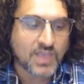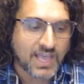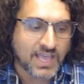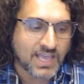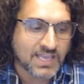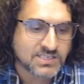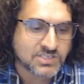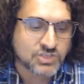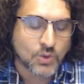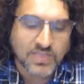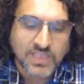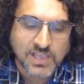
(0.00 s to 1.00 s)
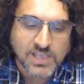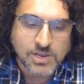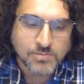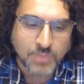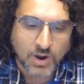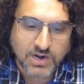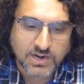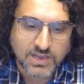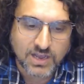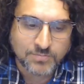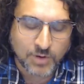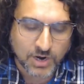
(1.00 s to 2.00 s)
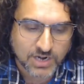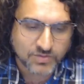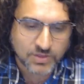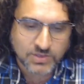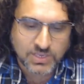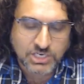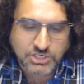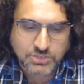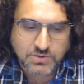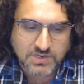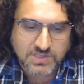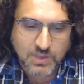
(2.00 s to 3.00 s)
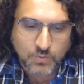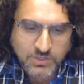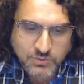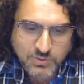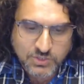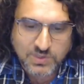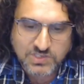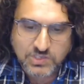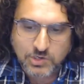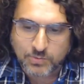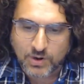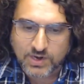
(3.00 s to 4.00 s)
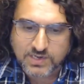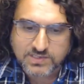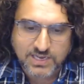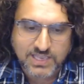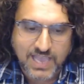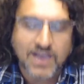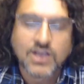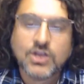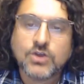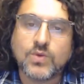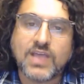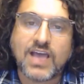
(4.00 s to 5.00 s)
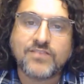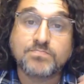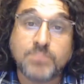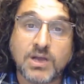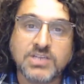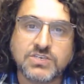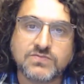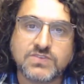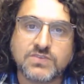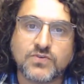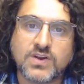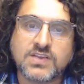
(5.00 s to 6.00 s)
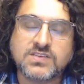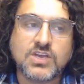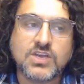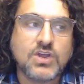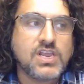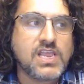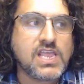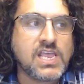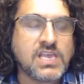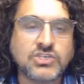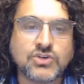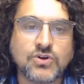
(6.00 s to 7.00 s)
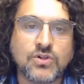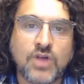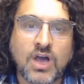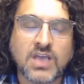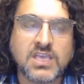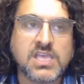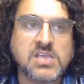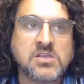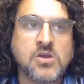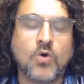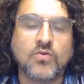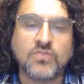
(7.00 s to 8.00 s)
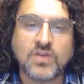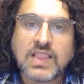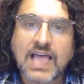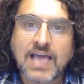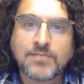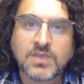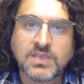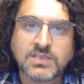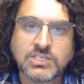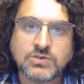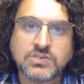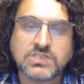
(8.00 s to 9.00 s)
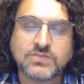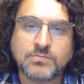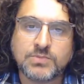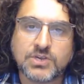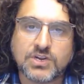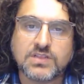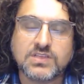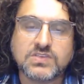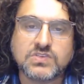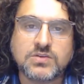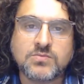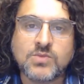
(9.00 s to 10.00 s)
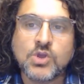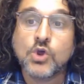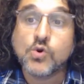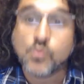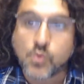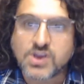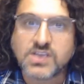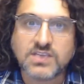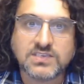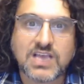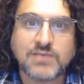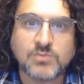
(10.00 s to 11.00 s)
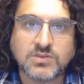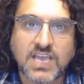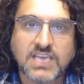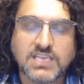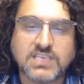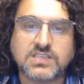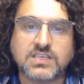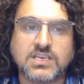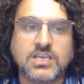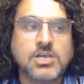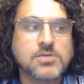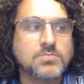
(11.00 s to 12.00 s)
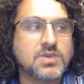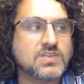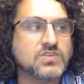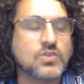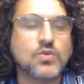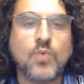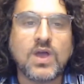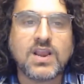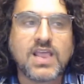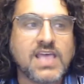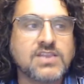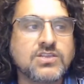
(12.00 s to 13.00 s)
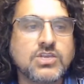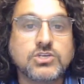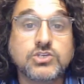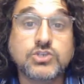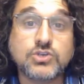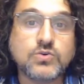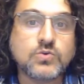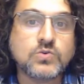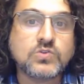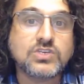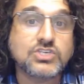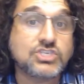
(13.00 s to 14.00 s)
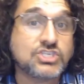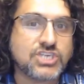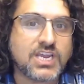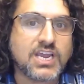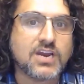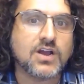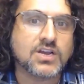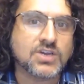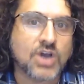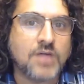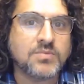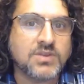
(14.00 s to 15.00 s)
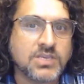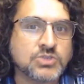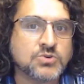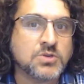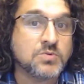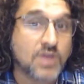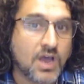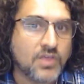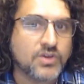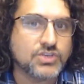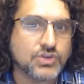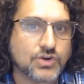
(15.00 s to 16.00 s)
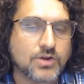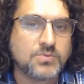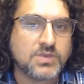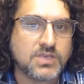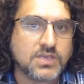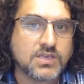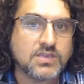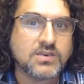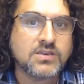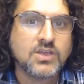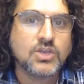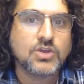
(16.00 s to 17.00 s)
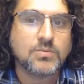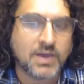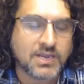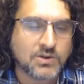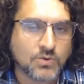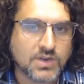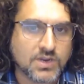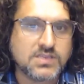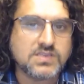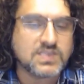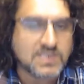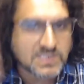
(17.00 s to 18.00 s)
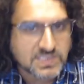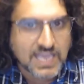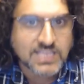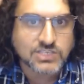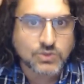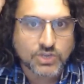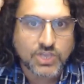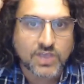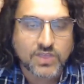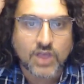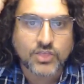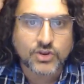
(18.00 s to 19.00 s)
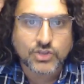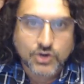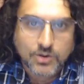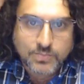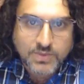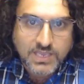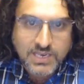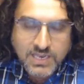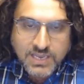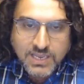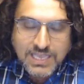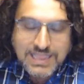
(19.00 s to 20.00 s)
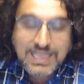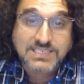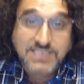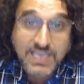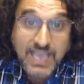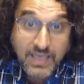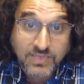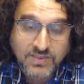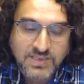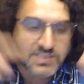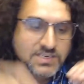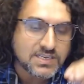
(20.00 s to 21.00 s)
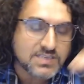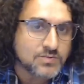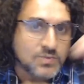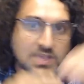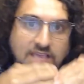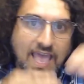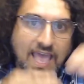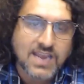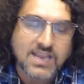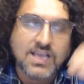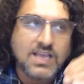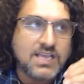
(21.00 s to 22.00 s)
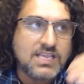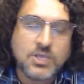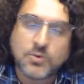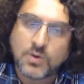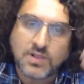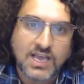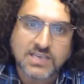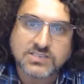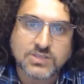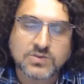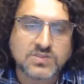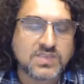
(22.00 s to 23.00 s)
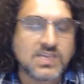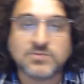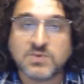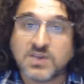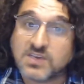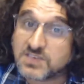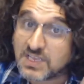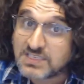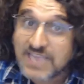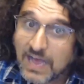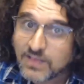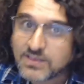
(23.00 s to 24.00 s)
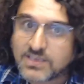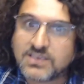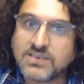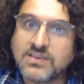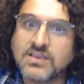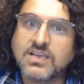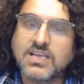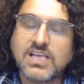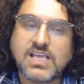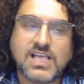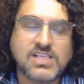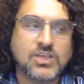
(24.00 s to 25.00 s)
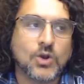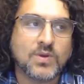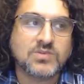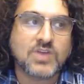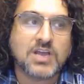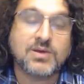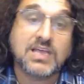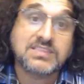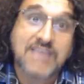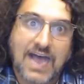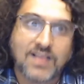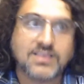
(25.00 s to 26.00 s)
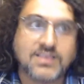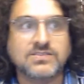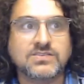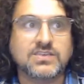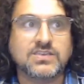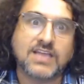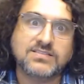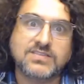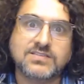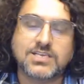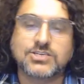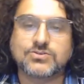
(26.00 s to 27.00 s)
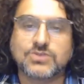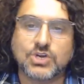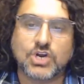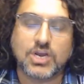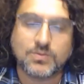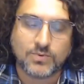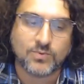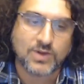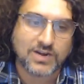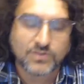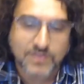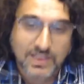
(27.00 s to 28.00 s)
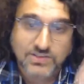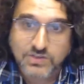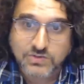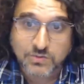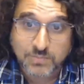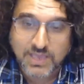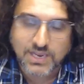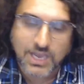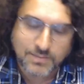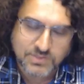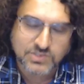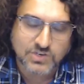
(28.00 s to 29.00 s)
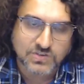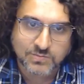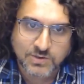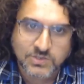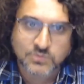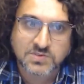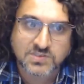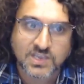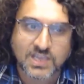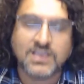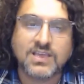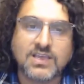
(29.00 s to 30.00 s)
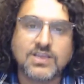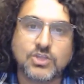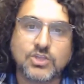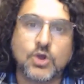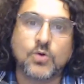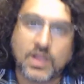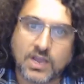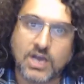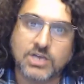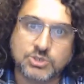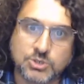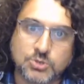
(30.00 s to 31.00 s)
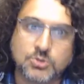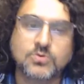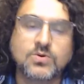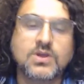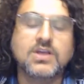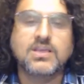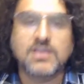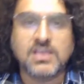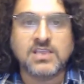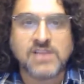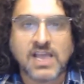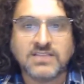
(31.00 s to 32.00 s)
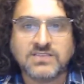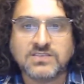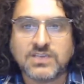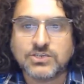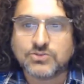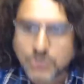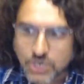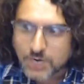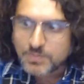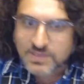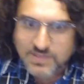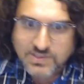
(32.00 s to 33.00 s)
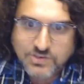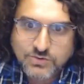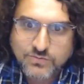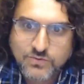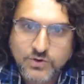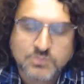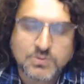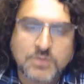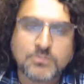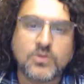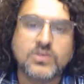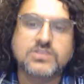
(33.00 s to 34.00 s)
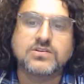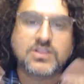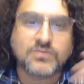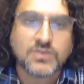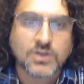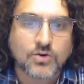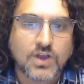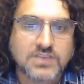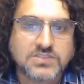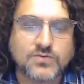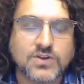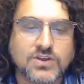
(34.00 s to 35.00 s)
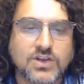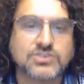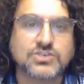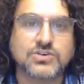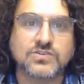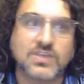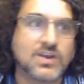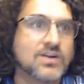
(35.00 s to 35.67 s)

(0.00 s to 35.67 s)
And so I think part of the issue here is that once we twist it apart is that, yeah, we have a bunch of different interlocking, overlapping histories of imperialism working simultaneously. Because on the one hand, Jews share a common history with other European minorities in a sense, or other European, let's say, ethnicities, and we can't equalize those things, because an Italian, when you talk about Italians in 19th century Europe, whatever, that's also made up. It's just as much as we say, like a Jew in 19th century Europe is like, these are diverse people. These are living across different cultures.